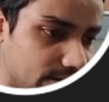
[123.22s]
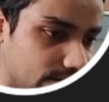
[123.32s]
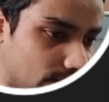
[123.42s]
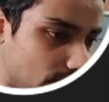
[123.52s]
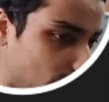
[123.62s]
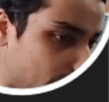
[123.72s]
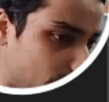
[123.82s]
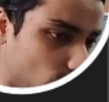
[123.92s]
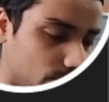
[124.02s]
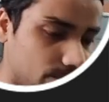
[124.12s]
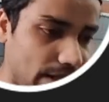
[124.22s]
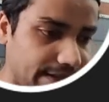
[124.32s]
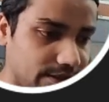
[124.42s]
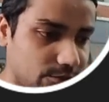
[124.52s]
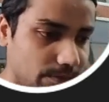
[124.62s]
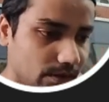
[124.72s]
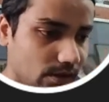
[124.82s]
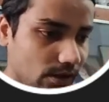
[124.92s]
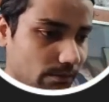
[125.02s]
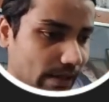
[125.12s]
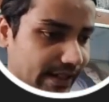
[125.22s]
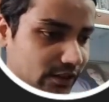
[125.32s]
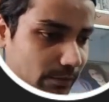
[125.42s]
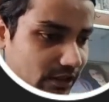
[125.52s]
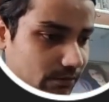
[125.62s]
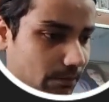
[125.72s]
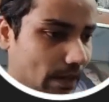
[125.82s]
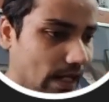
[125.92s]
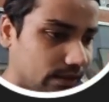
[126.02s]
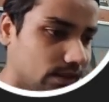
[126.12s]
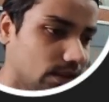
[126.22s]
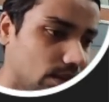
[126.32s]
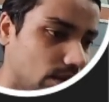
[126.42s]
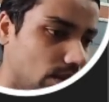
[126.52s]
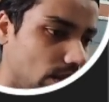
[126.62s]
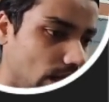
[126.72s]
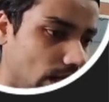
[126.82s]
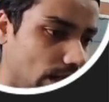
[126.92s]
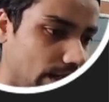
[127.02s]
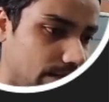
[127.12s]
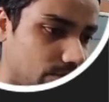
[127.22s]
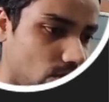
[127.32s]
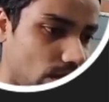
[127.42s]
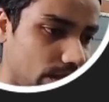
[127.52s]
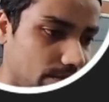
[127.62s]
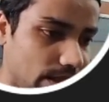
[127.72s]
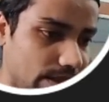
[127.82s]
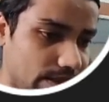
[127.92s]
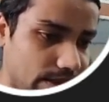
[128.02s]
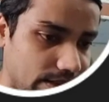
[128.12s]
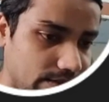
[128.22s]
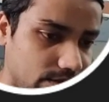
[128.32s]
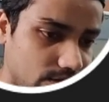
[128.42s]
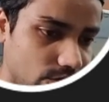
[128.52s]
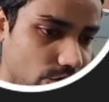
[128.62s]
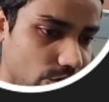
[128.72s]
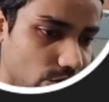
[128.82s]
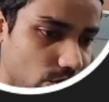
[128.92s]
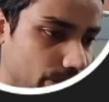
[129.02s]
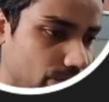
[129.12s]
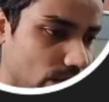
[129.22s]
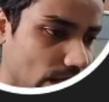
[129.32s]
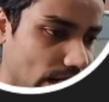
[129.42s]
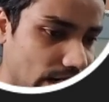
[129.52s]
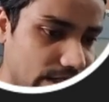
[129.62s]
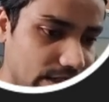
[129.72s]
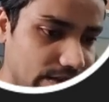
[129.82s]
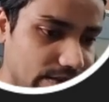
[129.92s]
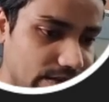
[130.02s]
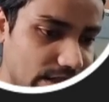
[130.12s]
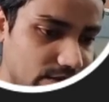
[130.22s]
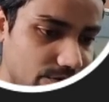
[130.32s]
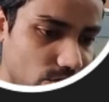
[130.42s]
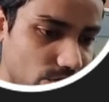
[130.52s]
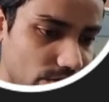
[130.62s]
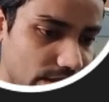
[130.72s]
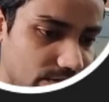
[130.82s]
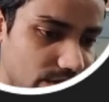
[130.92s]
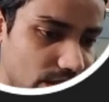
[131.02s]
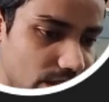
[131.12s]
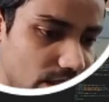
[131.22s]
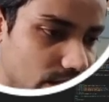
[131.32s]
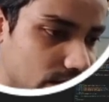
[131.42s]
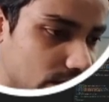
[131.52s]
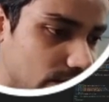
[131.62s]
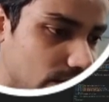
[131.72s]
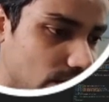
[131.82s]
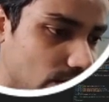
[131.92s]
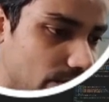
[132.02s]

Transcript: is blank space path, I am calling my index view, and in this index view you can see here this is our